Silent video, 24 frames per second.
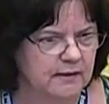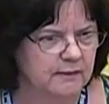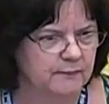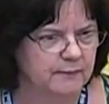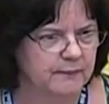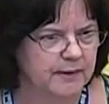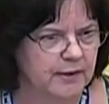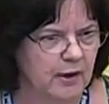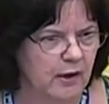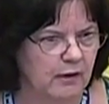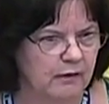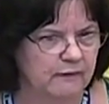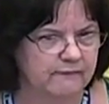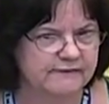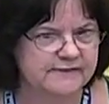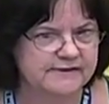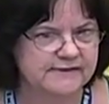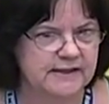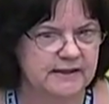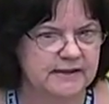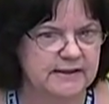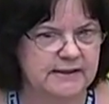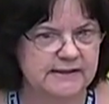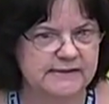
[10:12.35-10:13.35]
But all of a
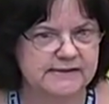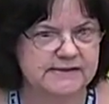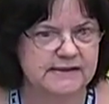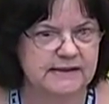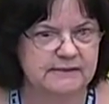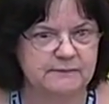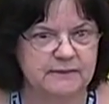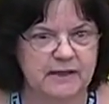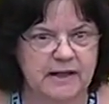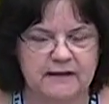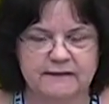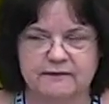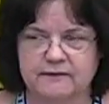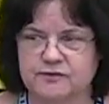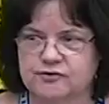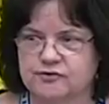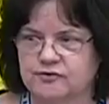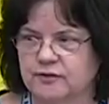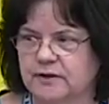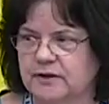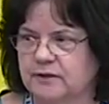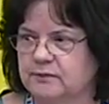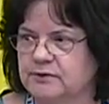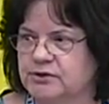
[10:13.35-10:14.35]
sudden it seemed like the
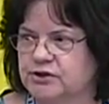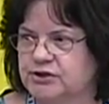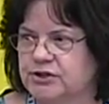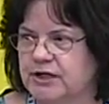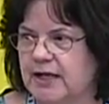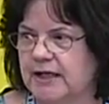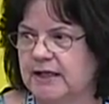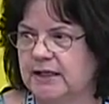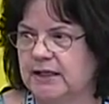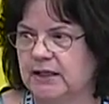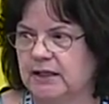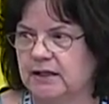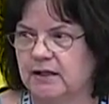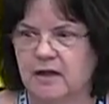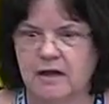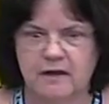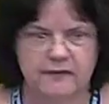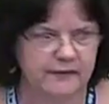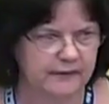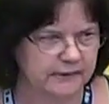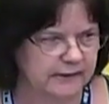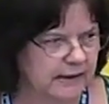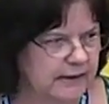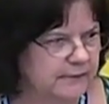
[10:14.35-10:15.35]
tree was shaking,
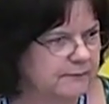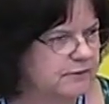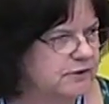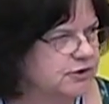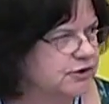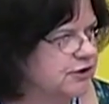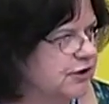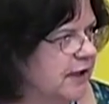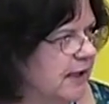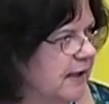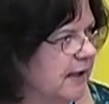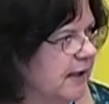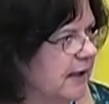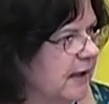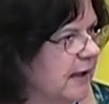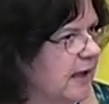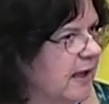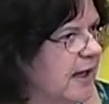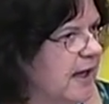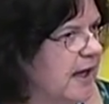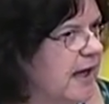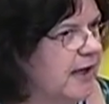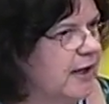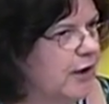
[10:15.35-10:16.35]
the limb was shaking,
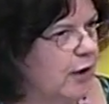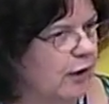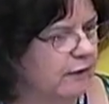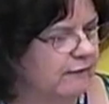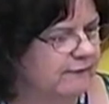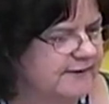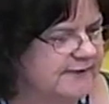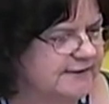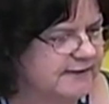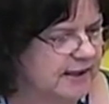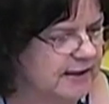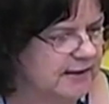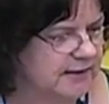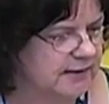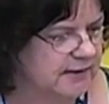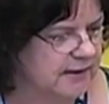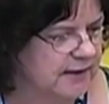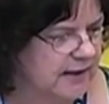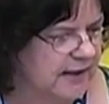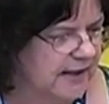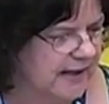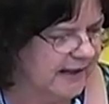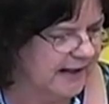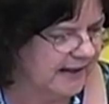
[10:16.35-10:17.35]
and all of a
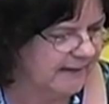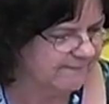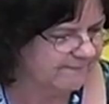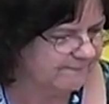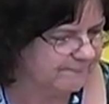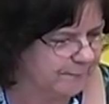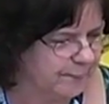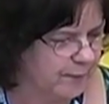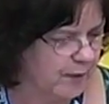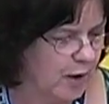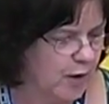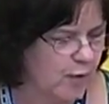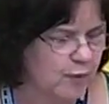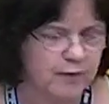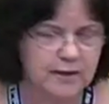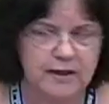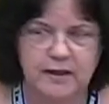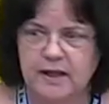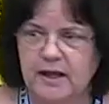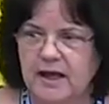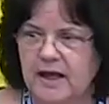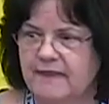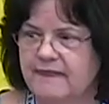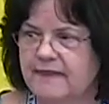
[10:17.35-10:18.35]
sudden it broke
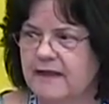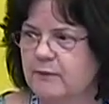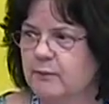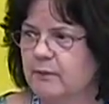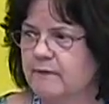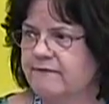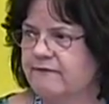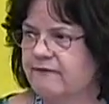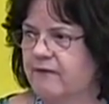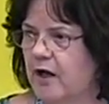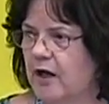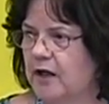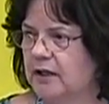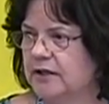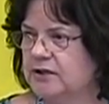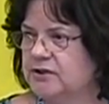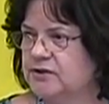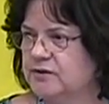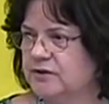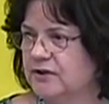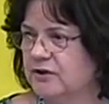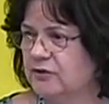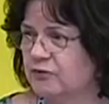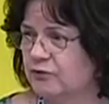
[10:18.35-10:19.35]
and they were falling
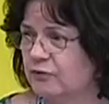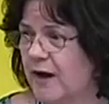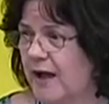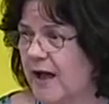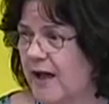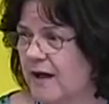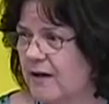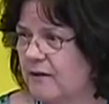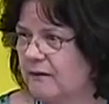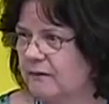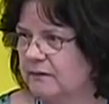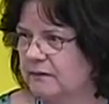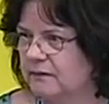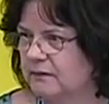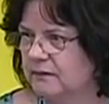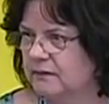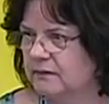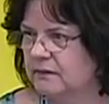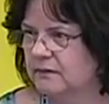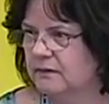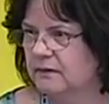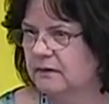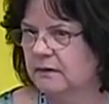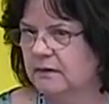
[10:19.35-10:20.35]
to the ground.
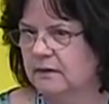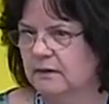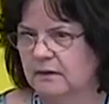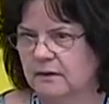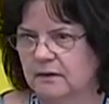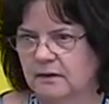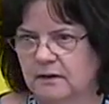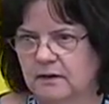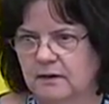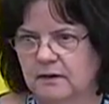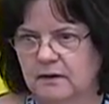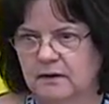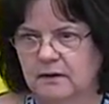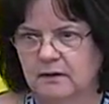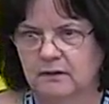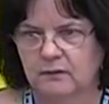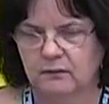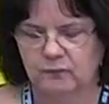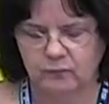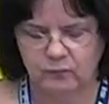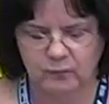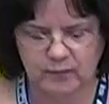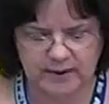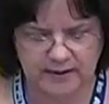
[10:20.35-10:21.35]

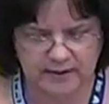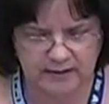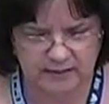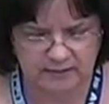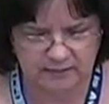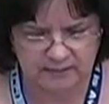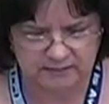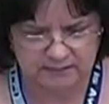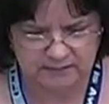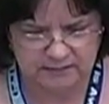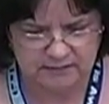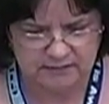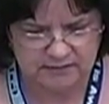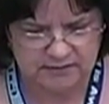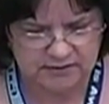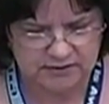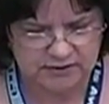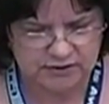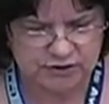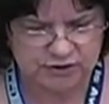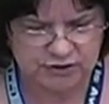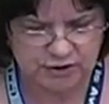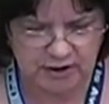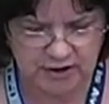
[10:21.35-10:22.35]
Well,
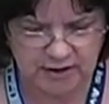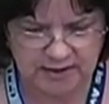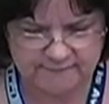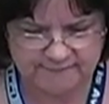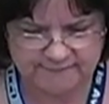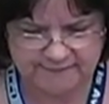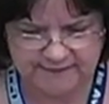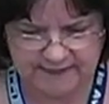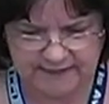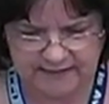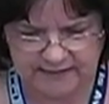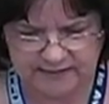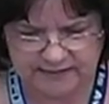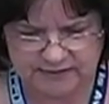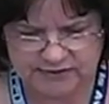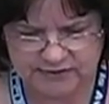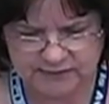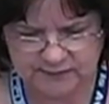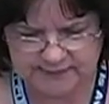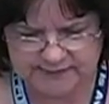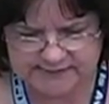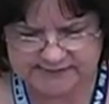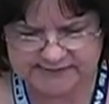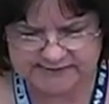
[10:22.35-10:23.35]
John fell
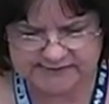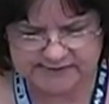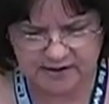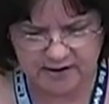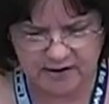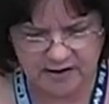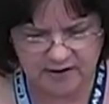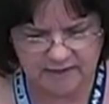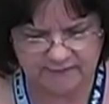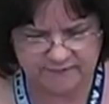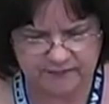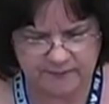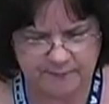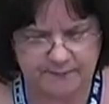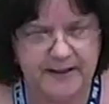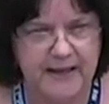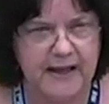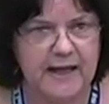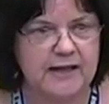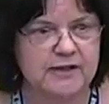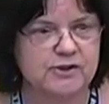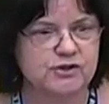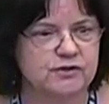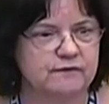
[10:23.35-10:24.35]
into a soft
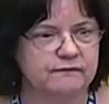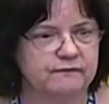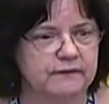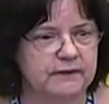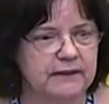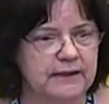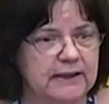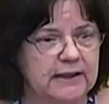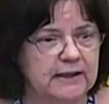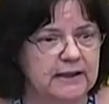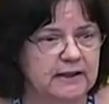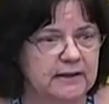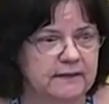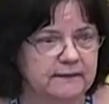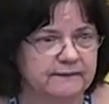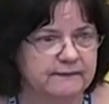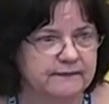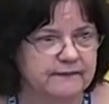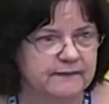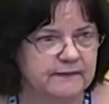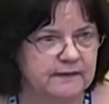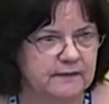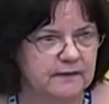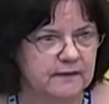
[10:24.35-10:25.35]
patch of
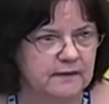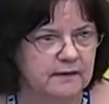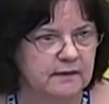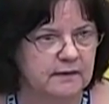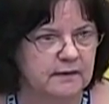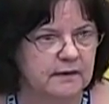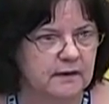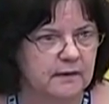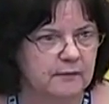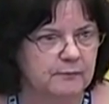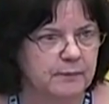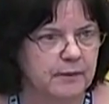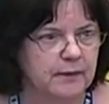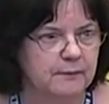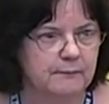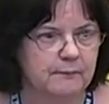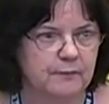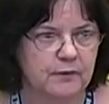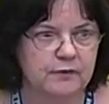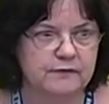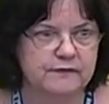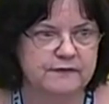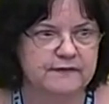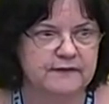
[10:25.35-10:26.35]
leaves, but
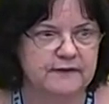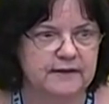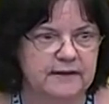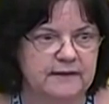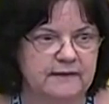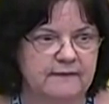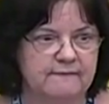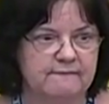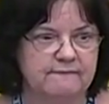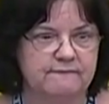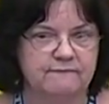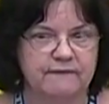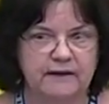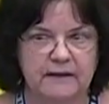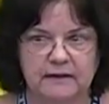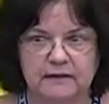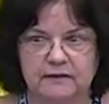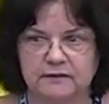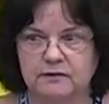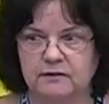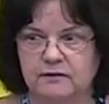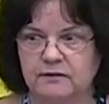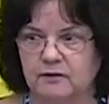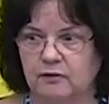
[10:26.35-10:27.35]
Mercy fell
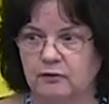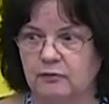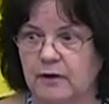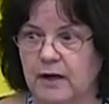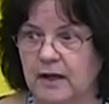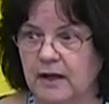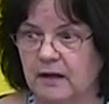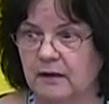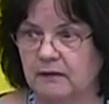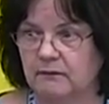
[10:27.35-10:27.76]
to the ground.